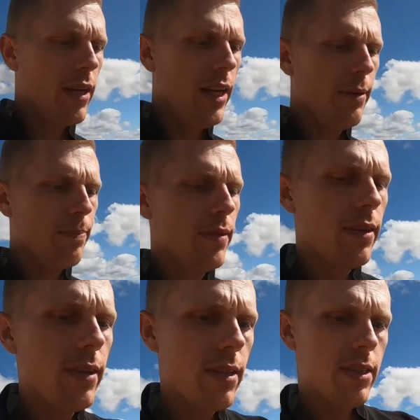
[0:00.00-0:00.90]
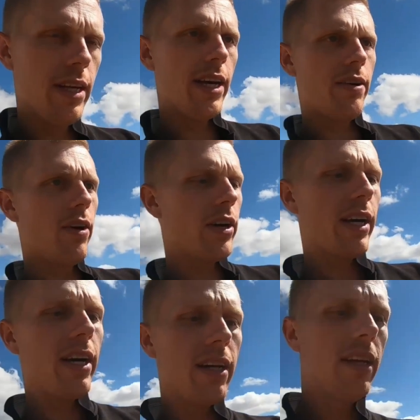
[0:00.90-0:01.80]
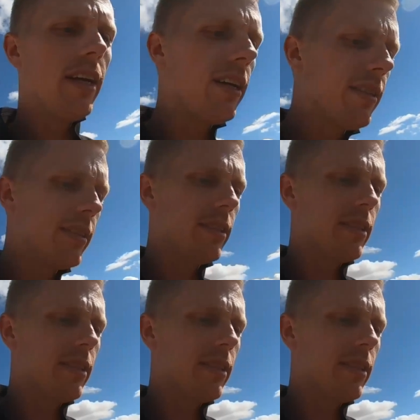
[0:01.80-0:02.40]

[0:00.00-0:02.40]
Yep, they are rock hard now.